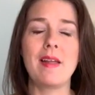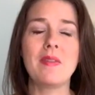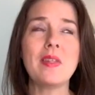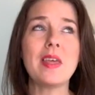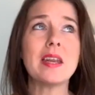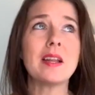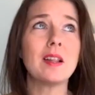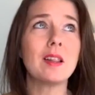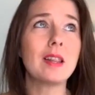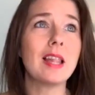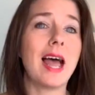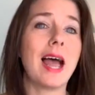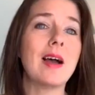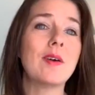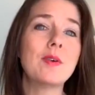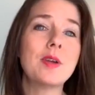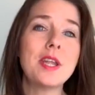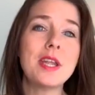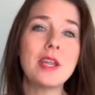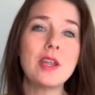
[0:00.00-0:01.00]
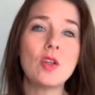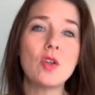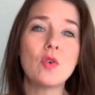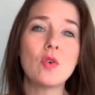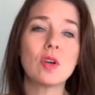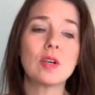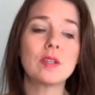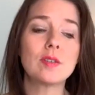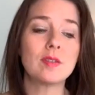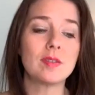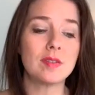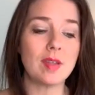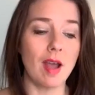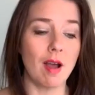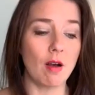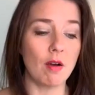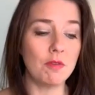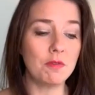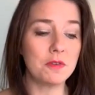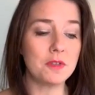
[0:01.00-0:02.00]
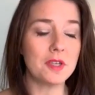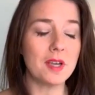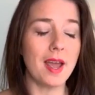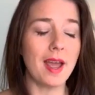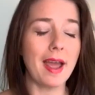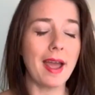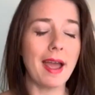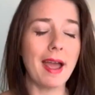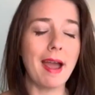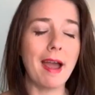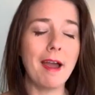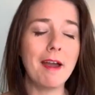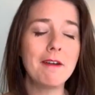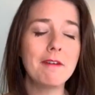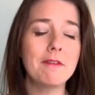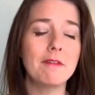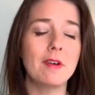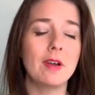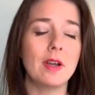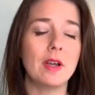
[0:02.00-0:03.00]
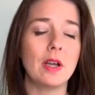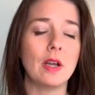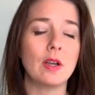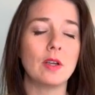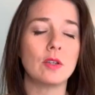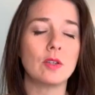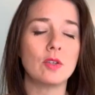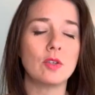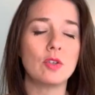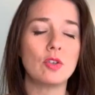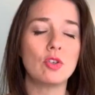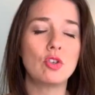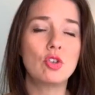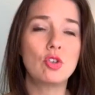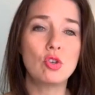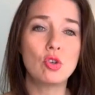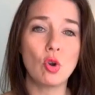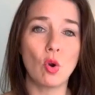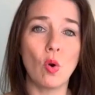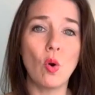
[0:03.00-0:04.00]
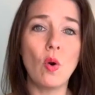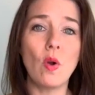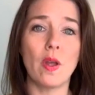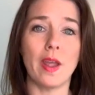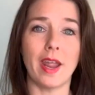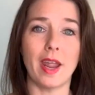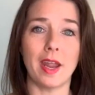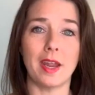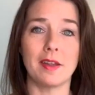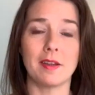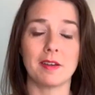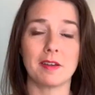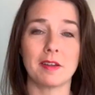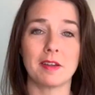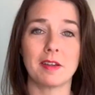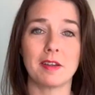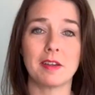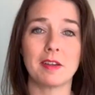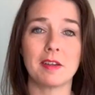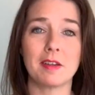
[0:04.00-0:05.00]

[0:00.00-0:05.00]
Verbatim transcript: And then allowing yourself to have joy